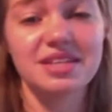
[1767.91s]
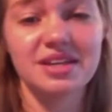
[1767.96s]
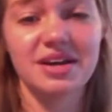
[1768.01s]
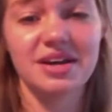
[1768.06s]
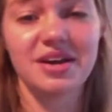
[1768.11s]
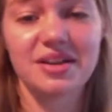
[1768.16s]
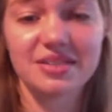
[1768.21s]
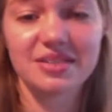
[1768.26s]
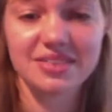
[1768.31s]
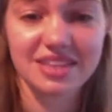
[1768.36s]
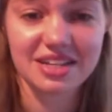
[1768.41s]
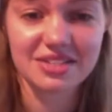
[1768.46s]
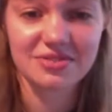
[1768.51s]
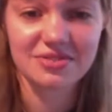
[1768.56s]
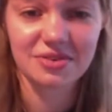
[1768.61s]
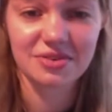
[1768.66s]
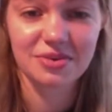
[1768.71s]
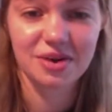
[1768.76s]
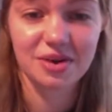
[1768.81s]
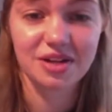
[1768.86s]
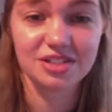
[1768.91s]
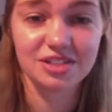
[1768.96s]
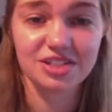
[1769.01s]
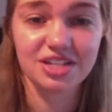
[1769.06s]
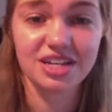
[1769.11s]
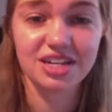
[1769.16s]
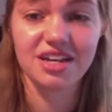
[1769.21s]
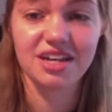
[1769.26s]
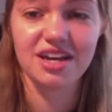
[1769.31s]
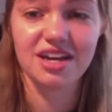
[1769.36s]
All right, thanks for
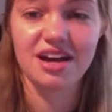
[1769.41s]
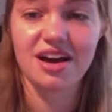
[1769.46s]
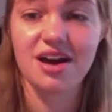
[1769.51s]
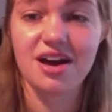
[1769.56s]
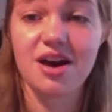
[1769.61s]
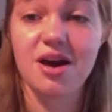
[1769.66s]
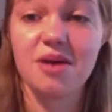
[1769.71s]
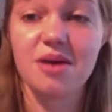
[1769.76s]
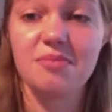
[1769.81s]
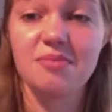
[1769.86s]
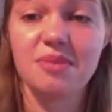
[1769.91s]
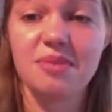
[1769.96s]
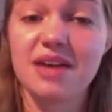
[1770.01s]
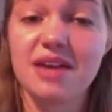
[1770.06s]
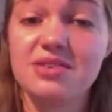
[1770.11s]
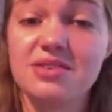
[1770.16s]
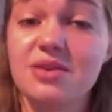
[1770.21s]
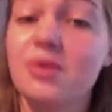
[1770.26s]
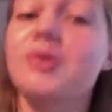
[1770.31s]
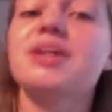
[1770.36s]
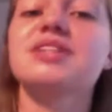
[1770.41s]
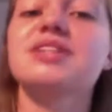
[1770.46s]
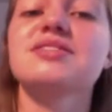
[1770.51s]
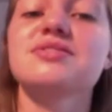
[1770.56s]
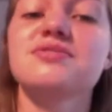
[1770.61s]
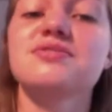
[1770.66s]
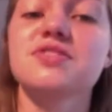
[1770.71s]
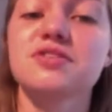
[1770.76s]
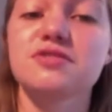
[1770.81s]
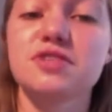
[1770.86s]
watching. As
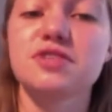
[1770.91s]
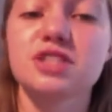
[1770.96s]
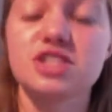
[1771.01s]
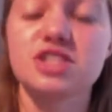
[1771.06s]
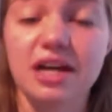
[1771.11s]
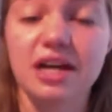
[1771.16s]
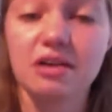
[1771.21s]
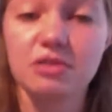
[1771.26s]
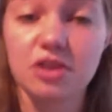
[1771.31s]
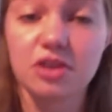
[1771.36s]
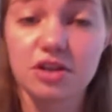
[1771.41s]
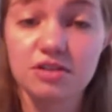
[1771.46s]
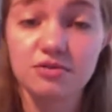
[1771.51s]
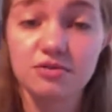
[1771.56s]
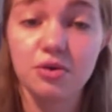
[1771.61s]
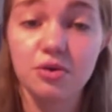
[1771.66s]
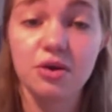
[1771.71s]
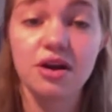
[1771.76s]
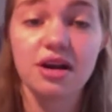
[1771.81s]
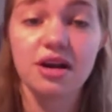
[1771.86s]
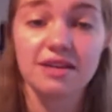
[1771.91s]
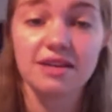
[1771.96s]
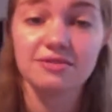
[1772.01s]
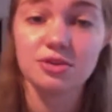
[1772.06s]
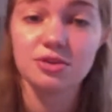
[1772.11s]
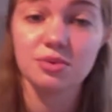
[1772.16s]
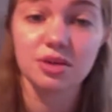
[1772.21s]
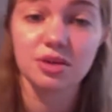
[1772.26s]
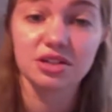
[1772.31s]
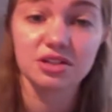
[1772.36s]
always, feel free to check out Learnivore if
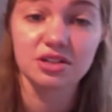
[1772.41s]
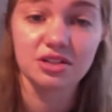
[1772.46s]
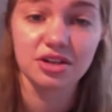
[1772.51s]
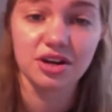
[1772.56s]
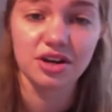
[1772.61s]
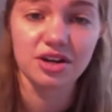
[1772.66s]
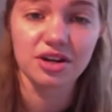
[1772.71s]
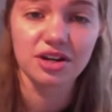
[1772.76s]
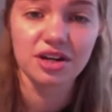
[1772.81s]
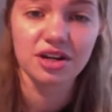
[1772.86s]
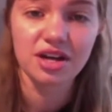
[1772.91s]
you want to learn